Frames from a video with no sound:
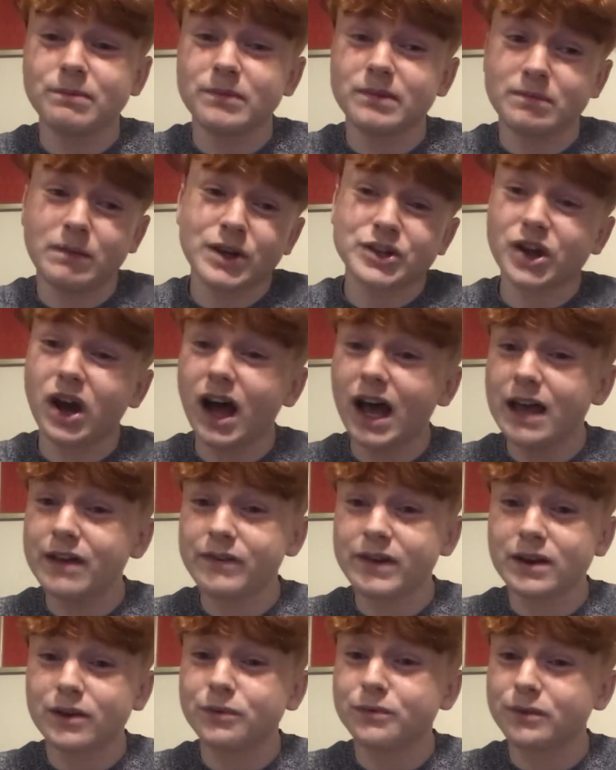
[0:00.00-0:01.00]
much higher
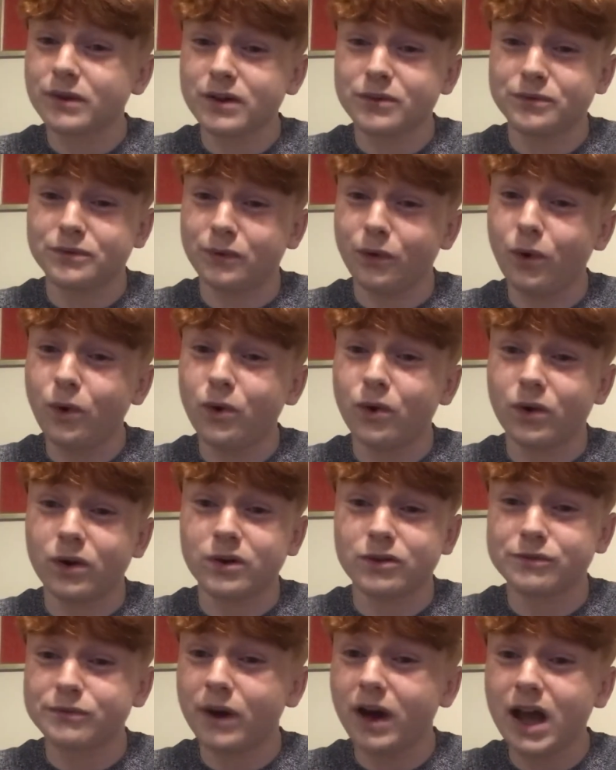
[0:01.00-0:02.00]
than a 4
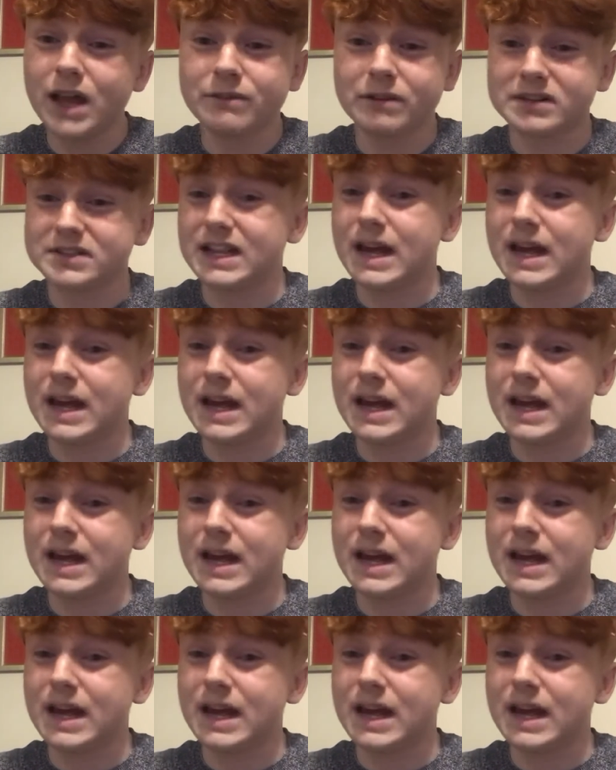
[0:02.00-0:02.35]
or 5 after that